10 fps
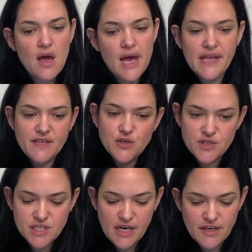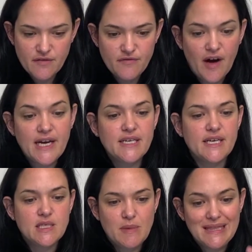and these are the study
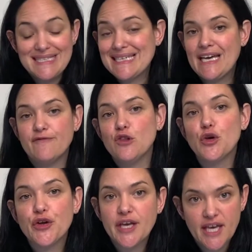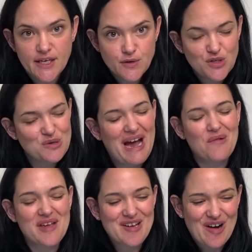findings, but let's kind of look into how we
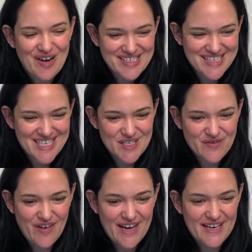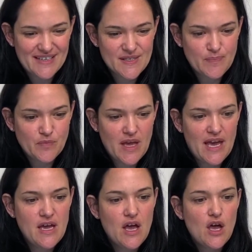got to these findings.
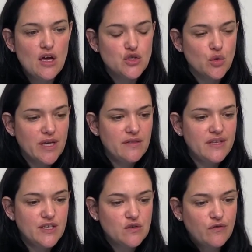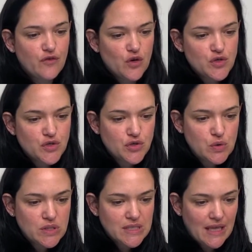Okay, so in these first two
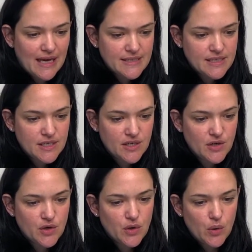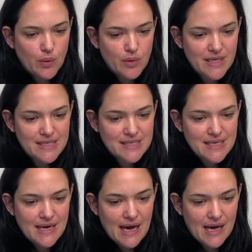slides here, we
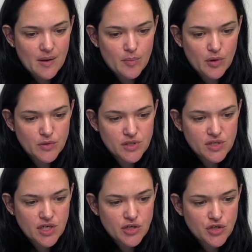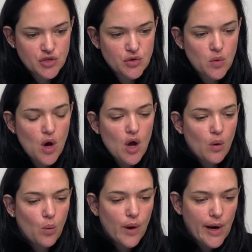see adipose tissue
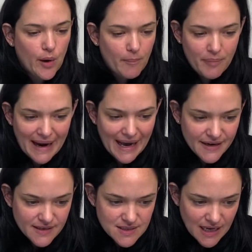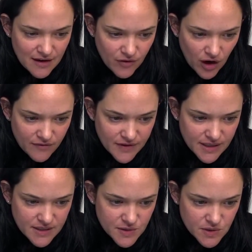where BAT is kind of
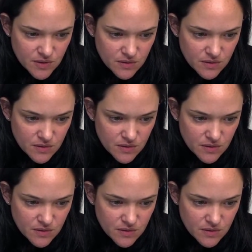obvious.